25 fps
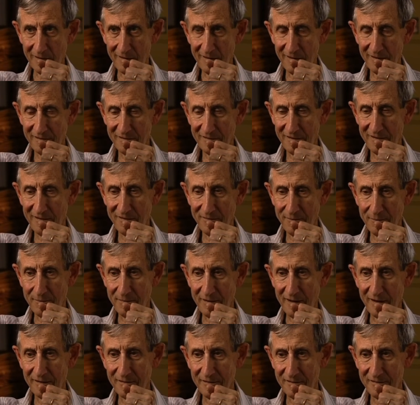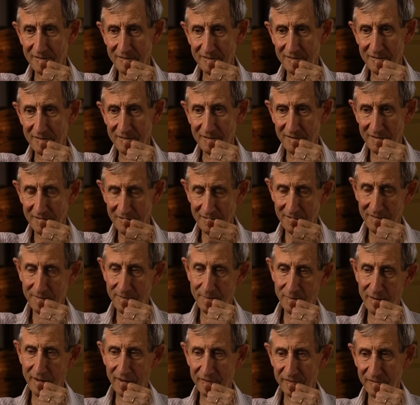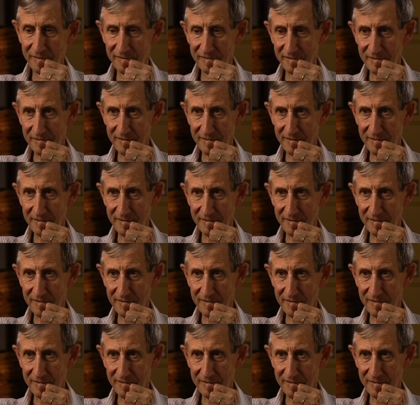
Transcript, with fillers: That's the brightest patches